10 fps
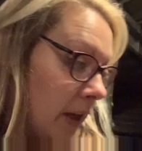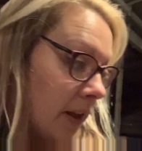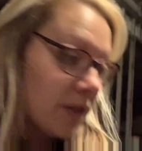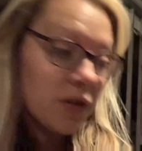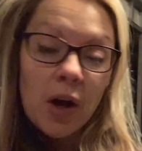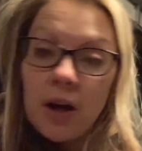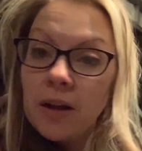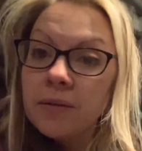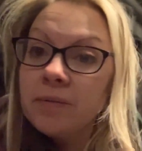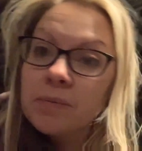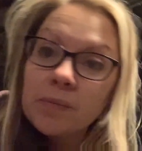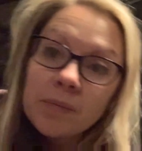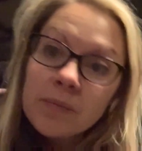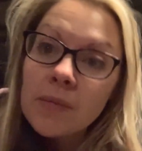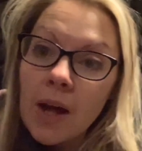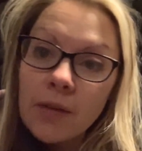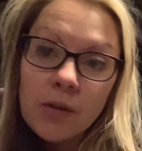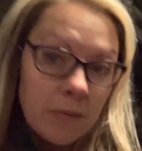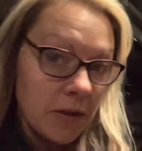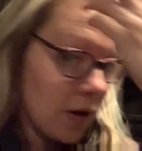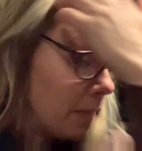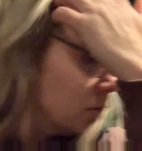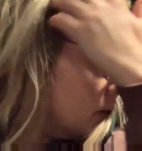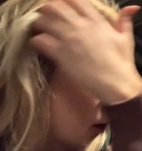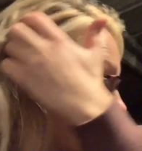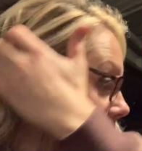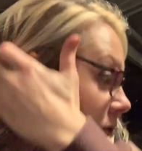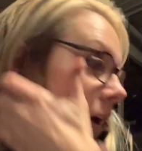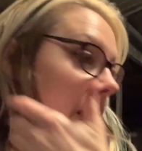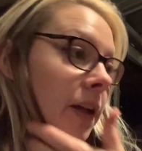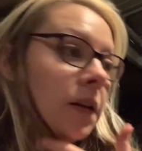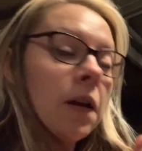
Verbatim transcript: It's gone. I've come to grips with it. It's fine.